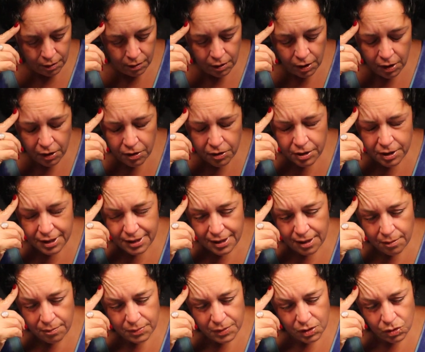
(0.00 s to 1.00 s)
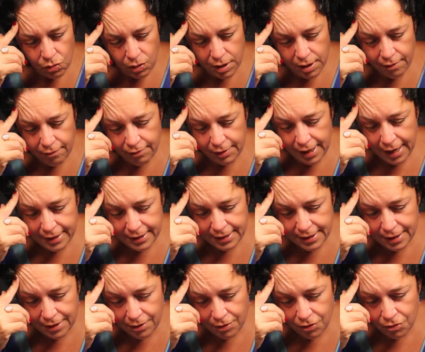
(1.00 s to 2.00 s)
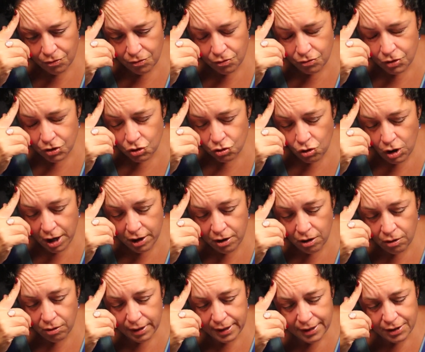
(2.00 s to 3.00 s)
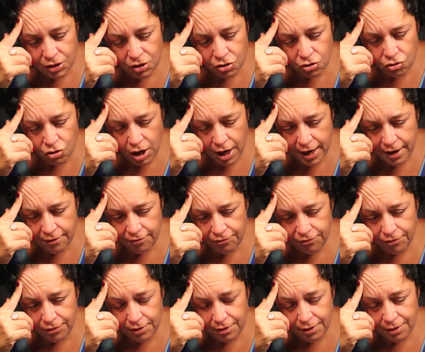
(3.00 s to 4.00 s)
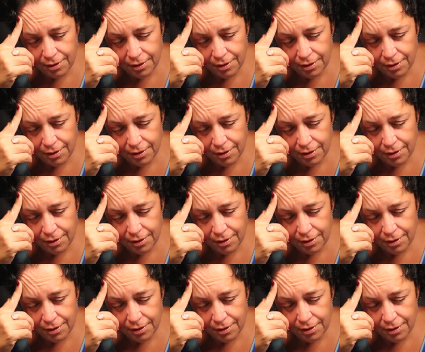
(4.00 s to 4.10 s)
Learn some sort of lesson through struggle and strife.